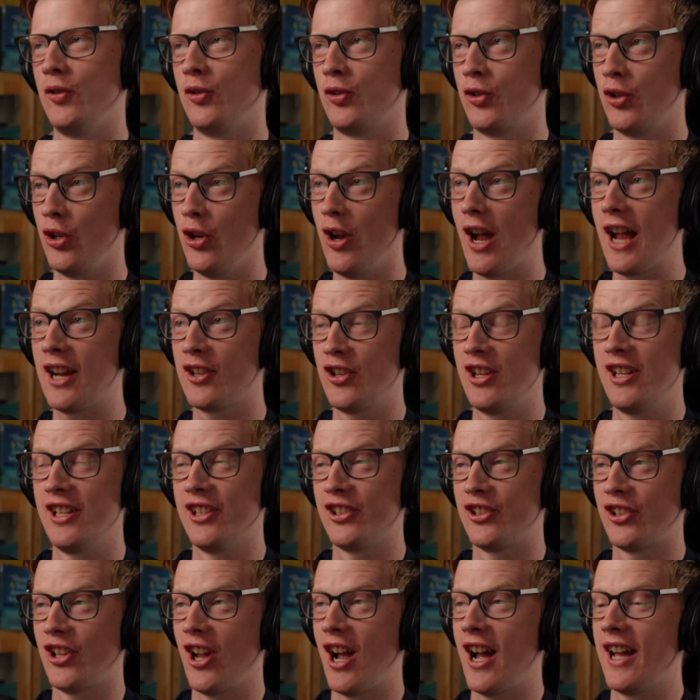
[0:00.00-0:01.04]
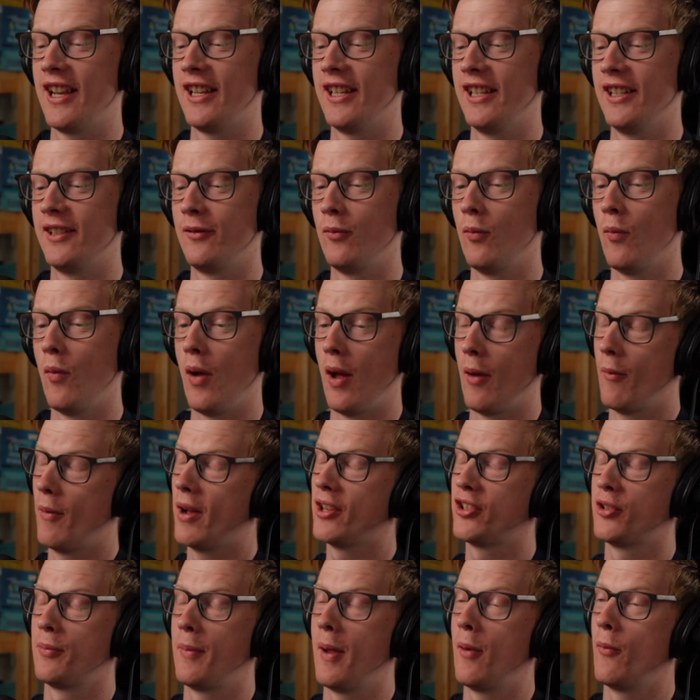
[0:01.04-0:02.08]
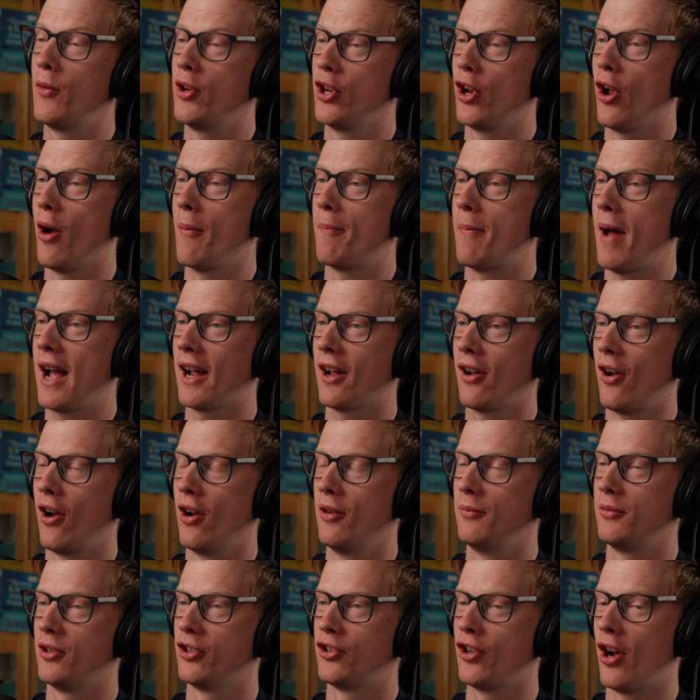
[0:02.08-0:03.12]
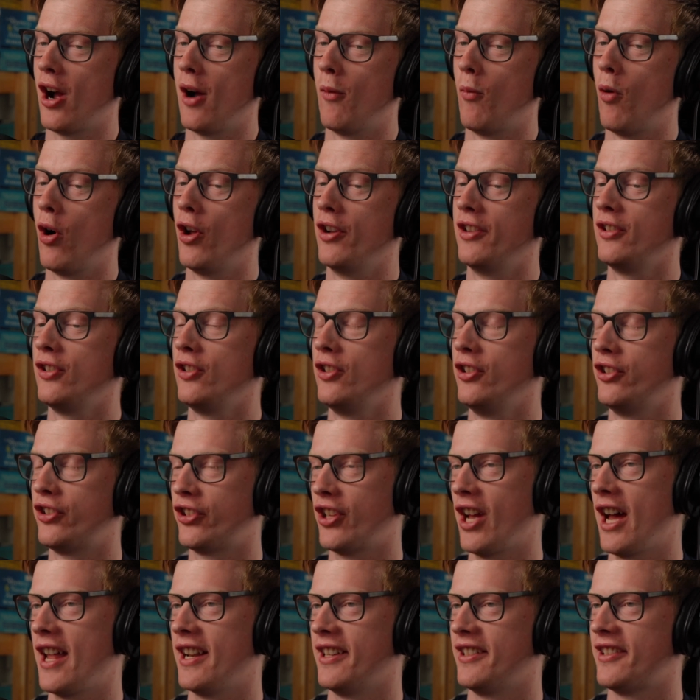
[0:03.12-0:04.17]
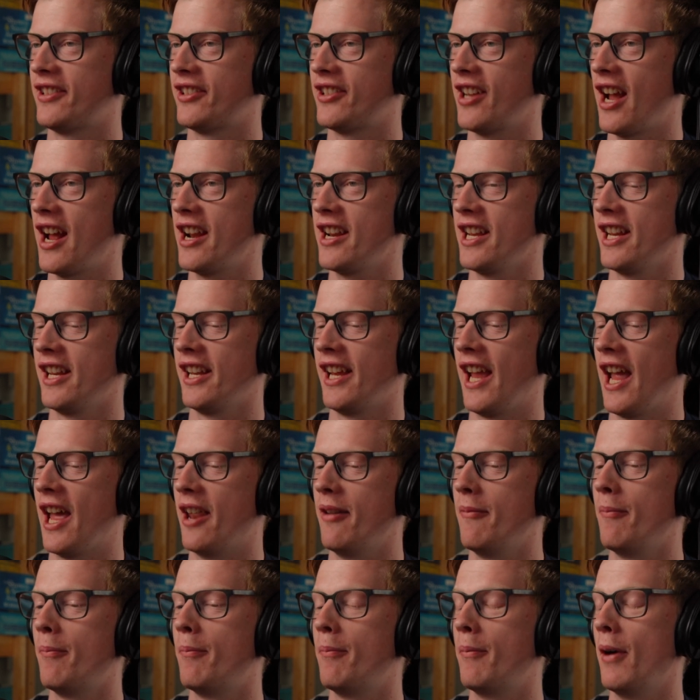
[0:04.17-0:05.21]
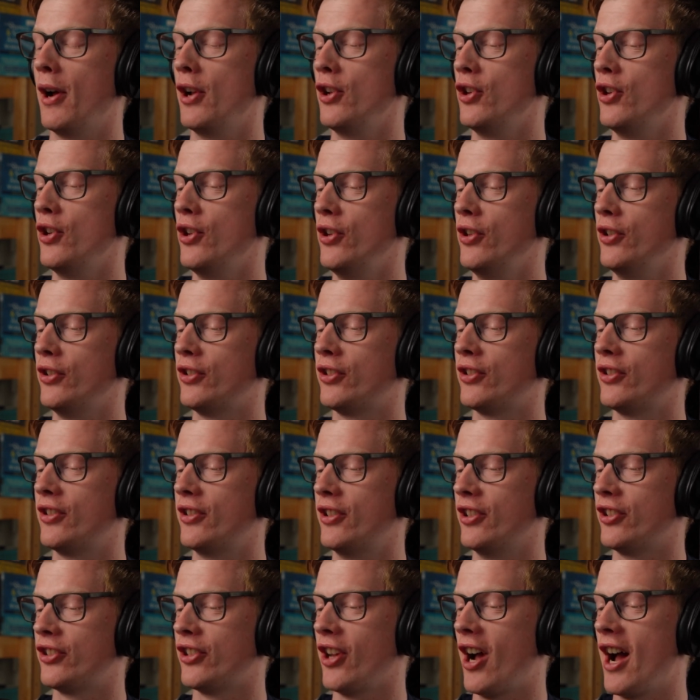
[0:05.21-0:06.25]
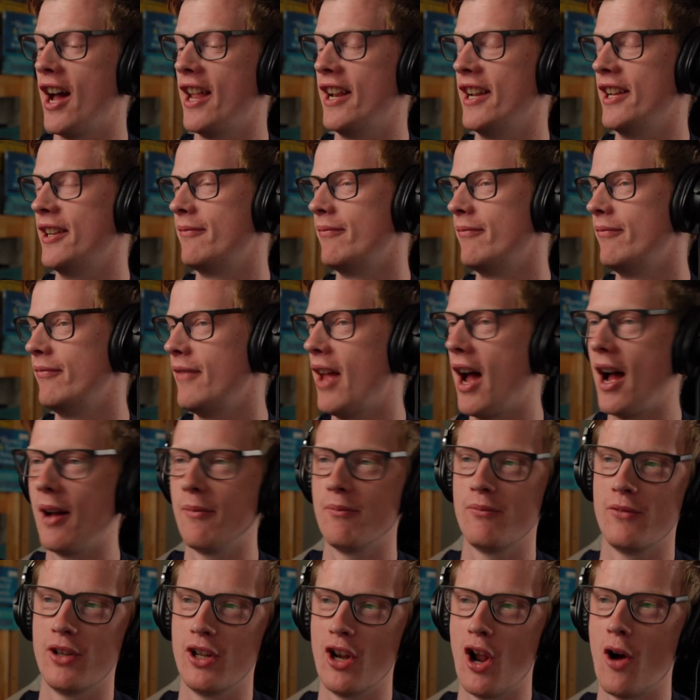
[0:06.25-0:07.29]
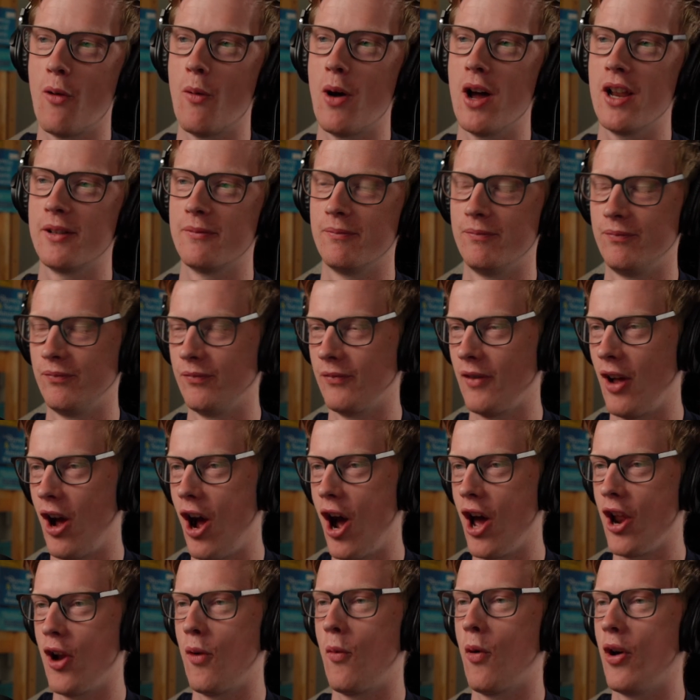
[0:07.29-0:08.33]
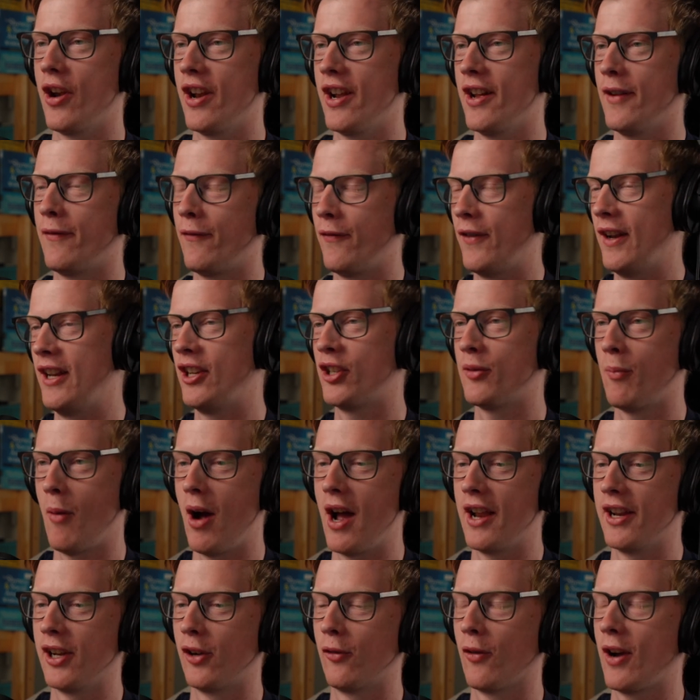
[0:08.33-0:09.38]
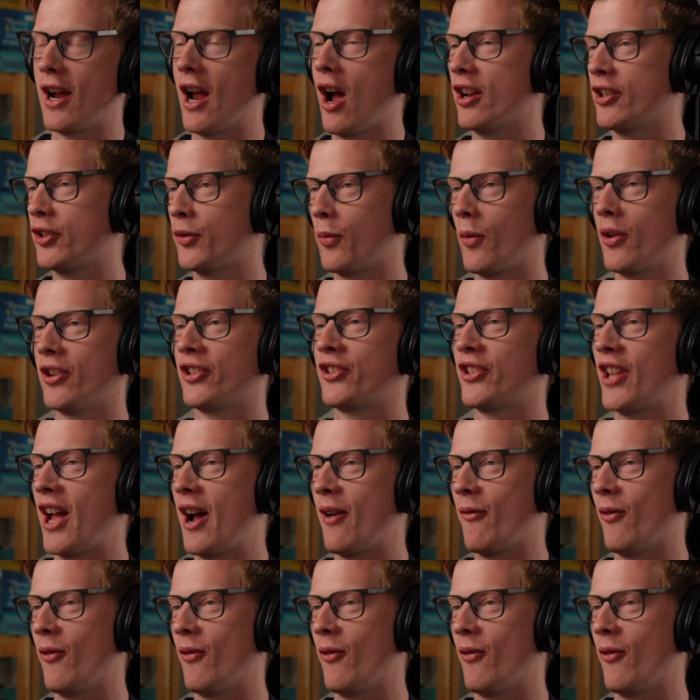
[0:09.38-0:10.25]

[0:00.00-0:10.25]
you actually decided, it must have been when you got back home to Taiwan, you started studying again, but you decided, nah, you know what? I don't want to finish my degree. I just want to start